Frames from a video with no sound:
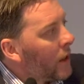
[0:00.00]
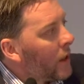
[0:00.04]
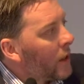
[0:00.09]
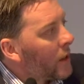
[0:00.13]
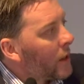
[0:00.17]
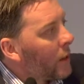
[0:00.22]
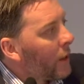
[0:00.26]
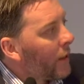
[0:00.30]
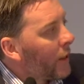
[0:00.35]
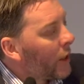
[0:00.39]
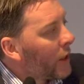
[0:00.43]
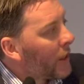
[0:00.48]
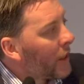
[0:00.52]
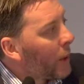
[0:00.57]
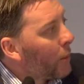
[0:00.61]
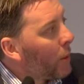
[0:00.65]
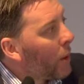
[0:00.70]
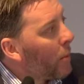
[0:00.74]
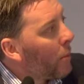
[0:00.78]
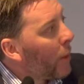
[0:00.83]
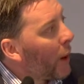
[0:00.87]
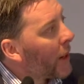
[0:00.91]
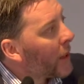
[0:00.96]
So we've got
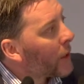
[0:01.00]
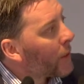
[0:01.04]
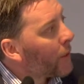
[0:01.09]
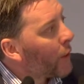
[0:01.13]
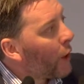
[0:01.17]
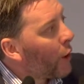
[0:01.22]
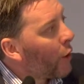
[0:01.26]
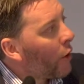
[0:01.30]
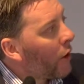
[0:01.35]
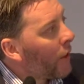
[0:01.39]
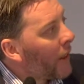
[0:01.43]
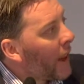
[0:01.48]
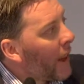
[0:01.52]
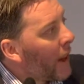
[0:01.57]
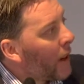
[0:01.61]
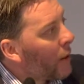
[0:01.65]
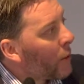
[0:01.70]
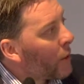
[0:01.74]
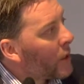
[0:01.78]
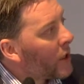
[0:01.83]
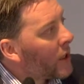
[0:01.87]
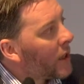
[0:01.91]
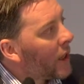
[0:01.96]
Dublin bikes filter on there,
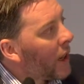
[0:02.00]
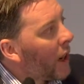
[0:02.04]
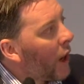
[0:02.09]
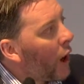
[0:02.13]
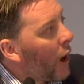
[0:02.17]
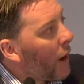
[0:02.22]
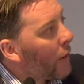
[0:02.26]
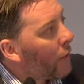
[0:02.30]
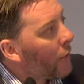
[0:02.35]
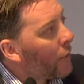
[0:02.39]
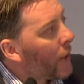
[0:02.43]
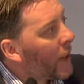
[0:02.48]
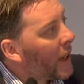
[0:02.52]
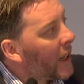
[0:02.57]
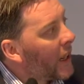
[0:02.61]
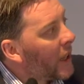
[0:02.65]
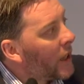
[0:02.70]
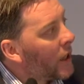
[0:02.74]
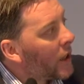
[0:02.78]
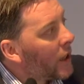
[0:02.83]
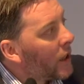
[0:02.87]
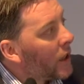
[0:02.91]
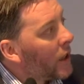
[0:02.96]
which is live
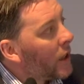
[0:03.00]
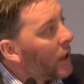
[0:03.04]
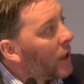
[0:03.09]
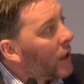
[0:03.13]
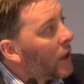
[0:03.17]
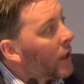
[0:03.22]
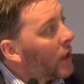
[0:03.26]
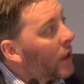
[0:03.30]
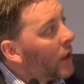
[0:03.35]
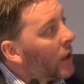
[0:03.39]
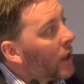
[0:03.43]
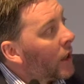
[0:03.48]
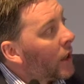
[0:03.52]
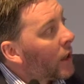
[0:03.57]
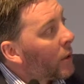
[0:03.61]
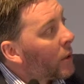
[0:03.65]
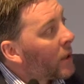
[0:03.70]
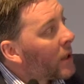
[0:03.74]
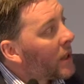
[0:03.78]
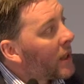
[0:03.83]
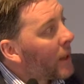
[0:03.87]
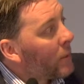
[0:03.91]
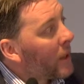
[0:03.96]
feed,
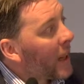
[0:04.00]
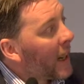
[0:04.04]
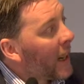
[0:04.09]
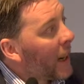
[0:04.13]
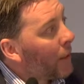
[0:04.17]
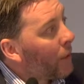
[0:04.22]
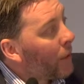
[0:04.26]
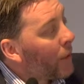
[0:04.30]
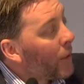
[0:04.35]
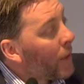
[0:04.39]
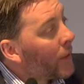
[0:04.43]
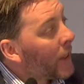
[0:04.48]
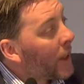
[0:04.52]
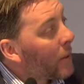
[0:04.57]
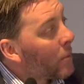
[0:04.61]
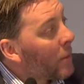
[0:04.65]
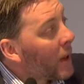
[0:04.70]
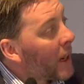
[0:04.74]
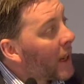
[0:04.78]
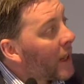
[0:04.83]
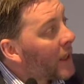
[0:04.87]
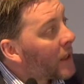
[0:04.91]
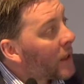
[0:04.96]
which is updated every 15
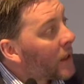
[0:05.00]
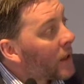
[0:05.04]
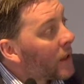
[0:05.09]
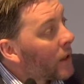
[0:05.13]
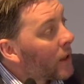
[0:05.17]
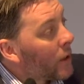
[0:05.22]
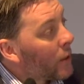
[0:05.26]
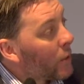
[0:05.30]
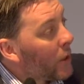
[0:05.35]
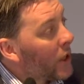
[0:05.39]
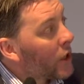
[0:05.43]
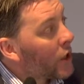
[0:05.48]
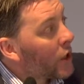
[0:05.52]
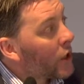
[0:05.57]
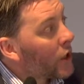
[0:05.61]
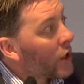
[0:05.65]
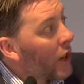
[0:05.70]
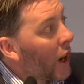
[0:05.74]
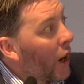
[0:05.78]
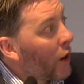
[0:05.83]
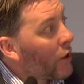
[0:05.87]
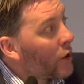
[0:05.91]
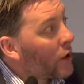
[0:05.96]
minutes, which
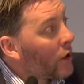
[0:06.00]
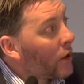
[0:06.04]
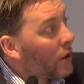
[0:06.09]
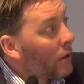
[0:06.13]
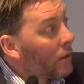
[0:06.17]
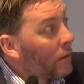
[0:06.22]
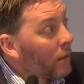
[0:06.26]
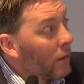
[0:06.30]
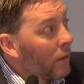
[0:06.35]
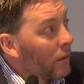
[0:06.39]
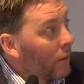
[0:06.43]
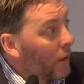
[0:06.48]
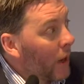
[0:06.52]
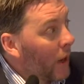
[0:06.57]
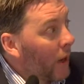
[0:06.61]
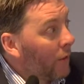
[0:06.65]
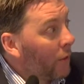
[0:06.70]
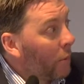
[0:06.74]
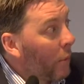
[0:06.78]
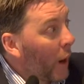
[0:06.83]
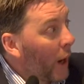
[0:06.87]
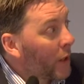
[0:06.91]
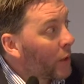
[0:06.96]
shows you
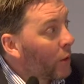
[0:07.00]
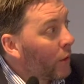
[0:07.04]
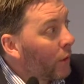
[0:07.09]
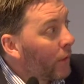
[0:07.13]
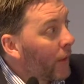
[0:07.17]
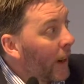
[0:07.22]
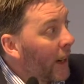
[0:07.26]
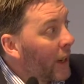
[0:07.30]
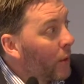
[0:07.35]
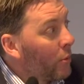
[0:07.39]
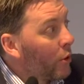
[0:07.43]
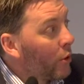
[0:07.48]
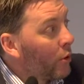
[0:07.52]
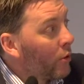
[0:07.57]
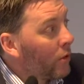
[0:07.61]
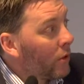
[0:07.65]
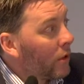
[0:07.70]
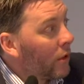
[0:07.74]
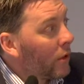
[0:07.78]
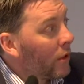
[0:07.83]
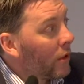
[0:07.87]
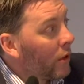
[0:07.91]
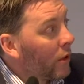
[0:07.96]
if bikes are available
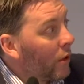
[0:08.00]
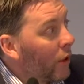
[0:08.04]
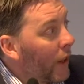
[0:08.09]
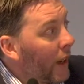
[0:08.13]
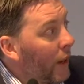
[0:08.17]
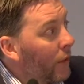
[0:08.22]
or